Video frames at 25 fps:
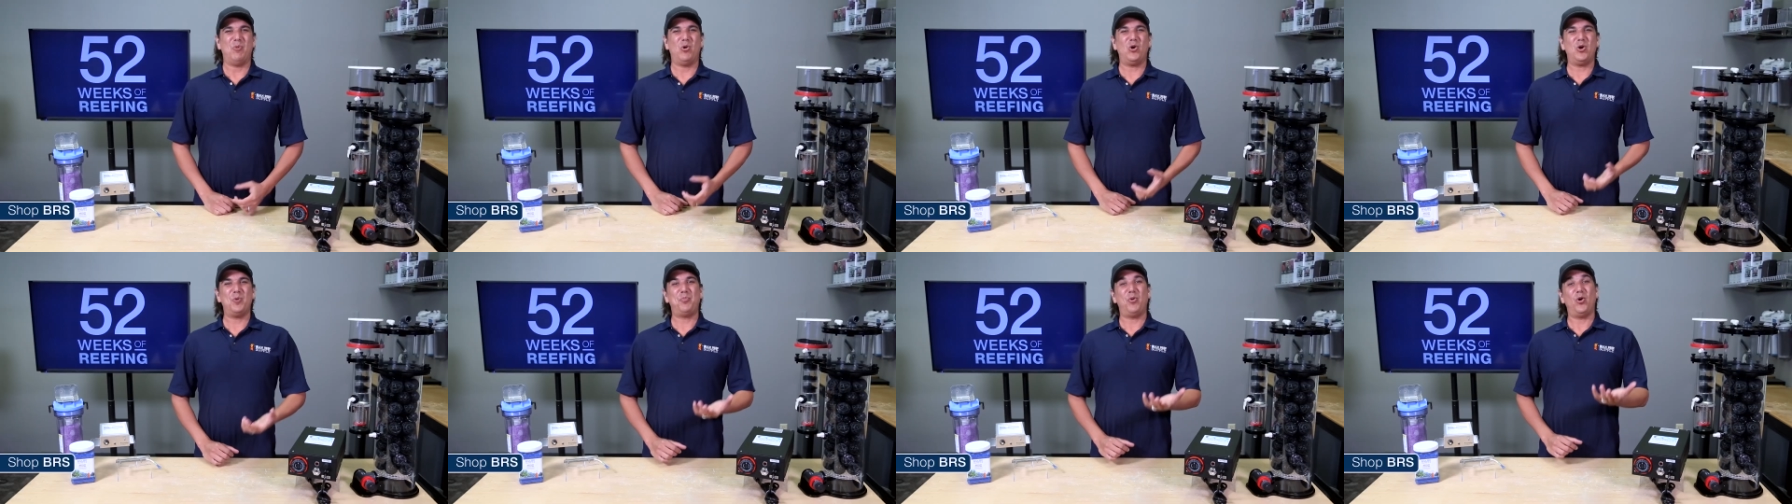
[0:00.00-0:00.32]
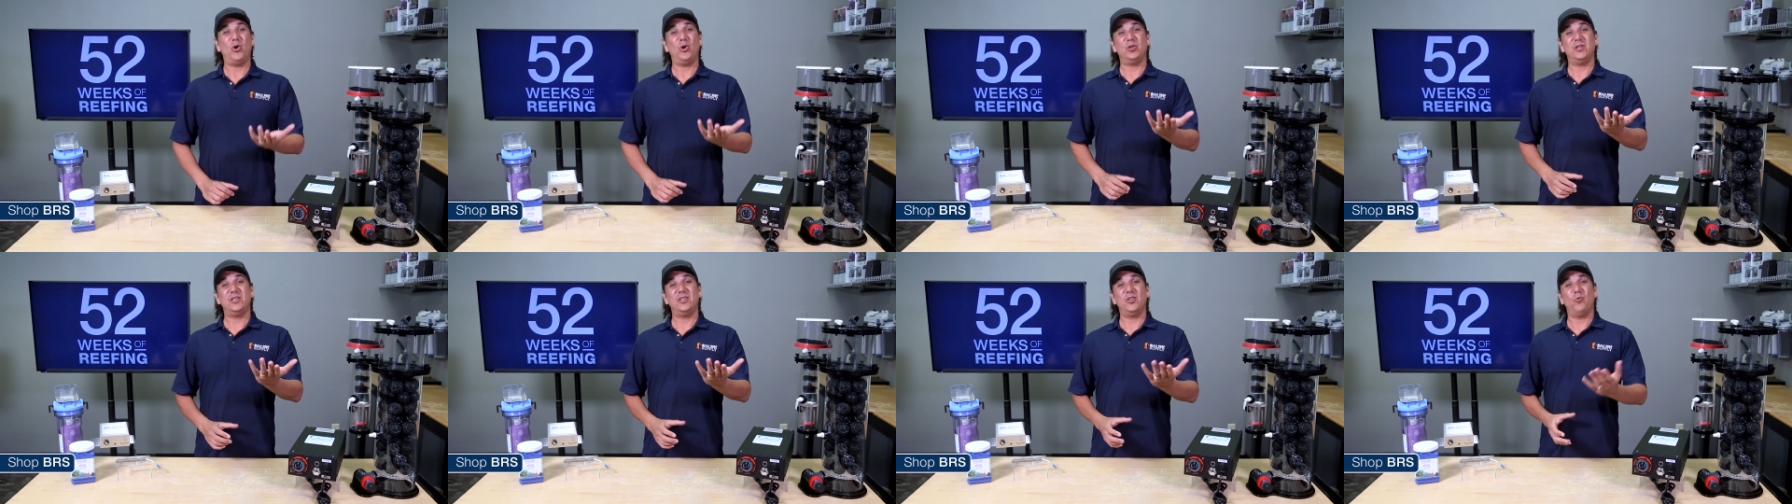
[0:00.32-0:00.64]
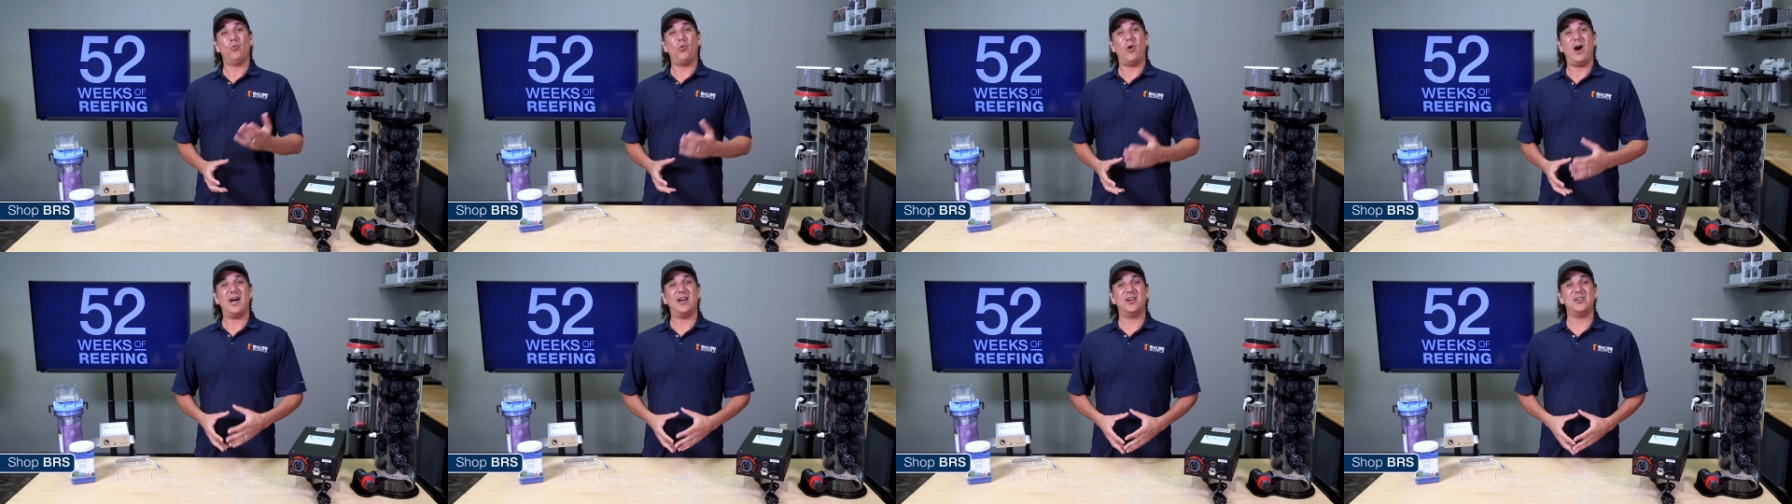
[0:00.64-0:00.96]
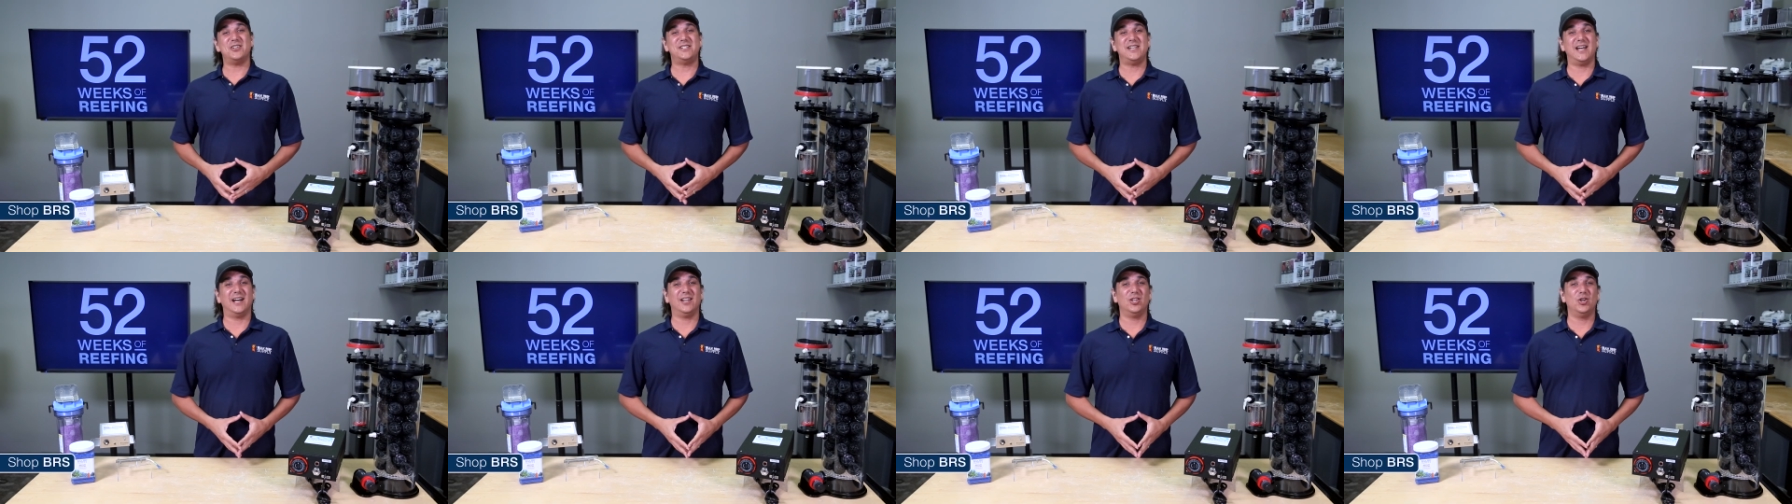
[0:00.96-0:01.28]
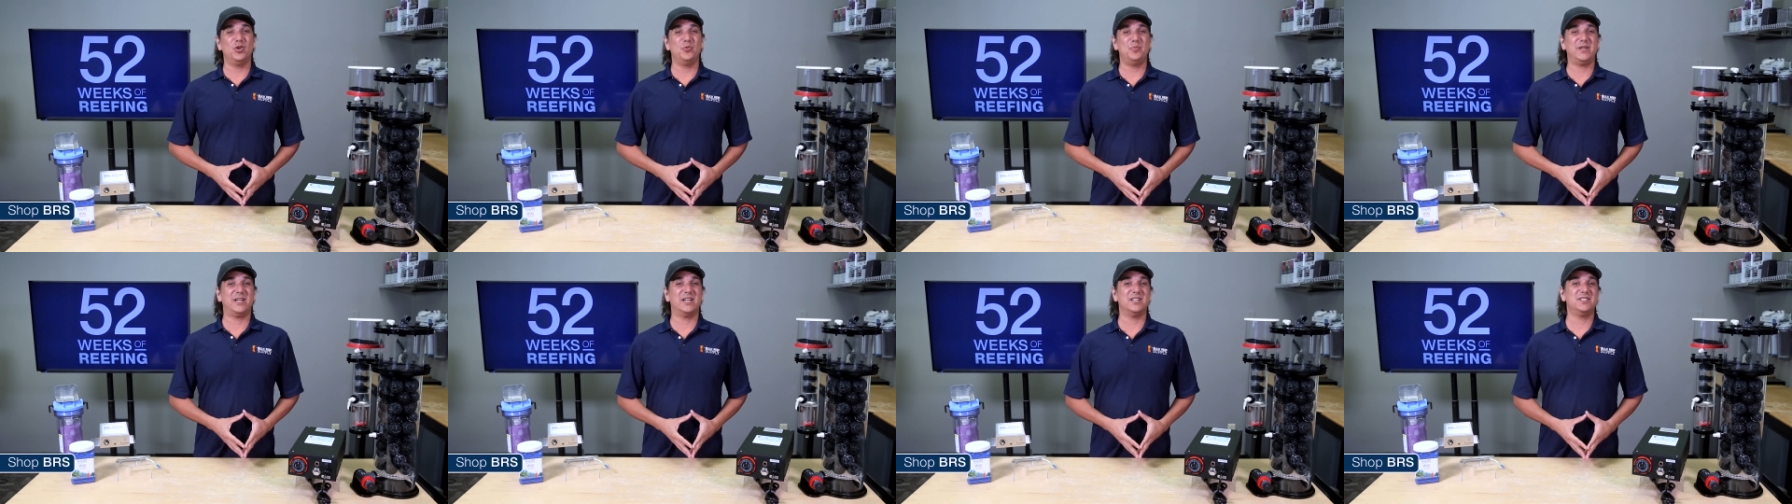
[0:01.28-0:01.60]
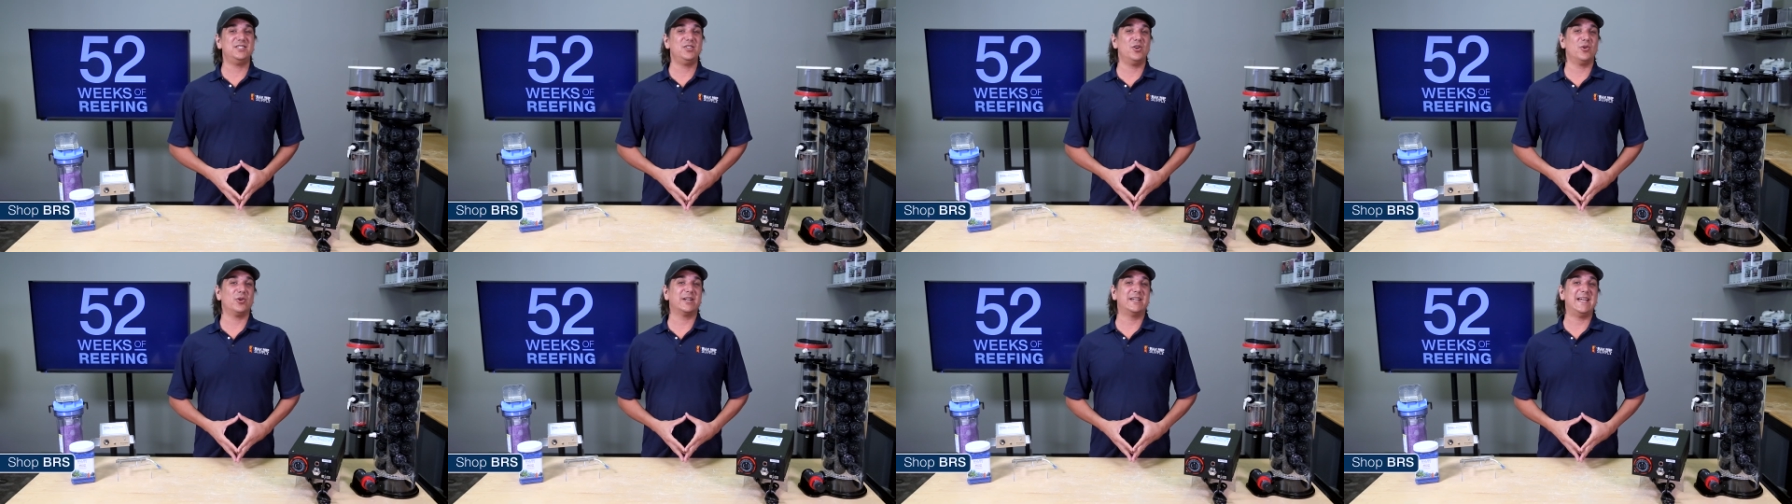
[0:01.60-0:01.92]
More importantly, the water's yellow
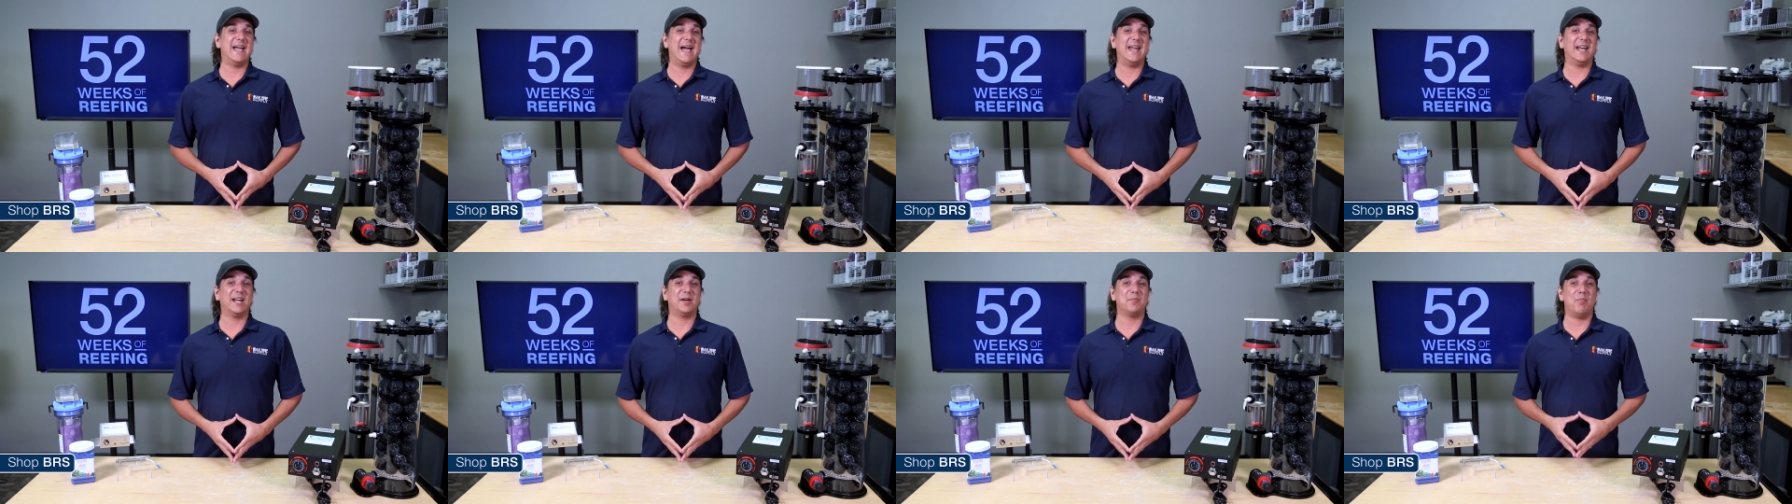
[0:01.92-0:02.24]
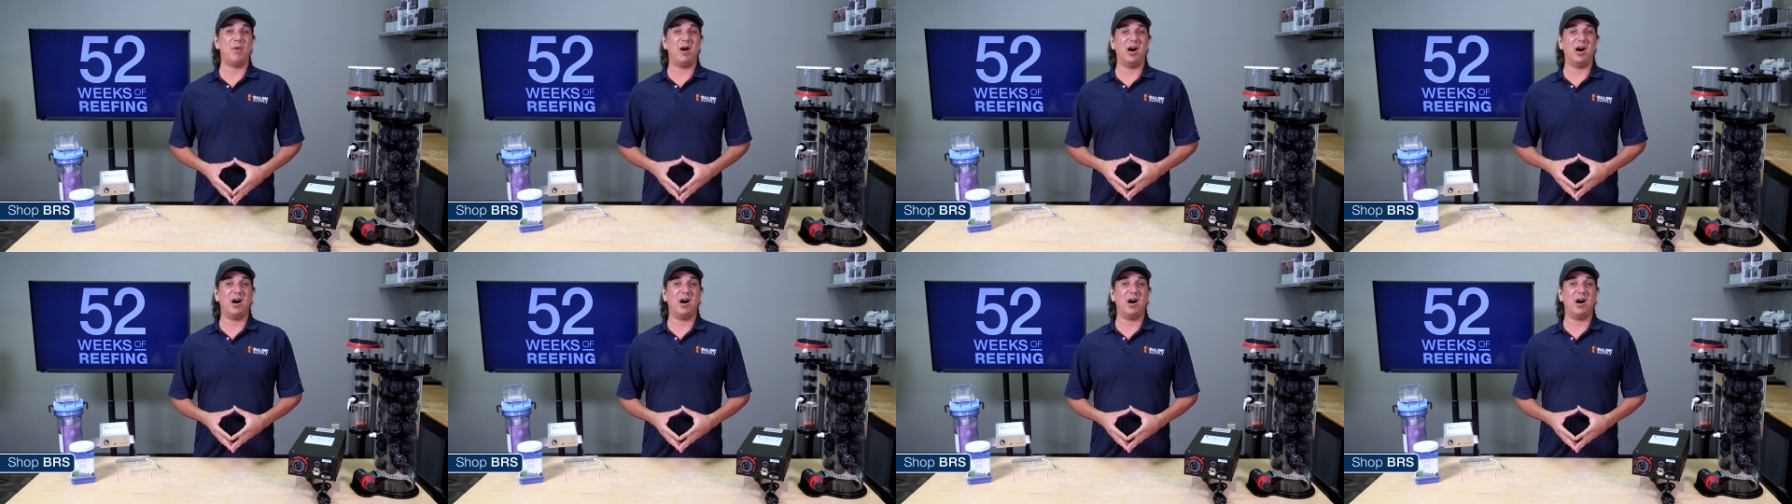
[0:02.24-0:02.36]
because the organic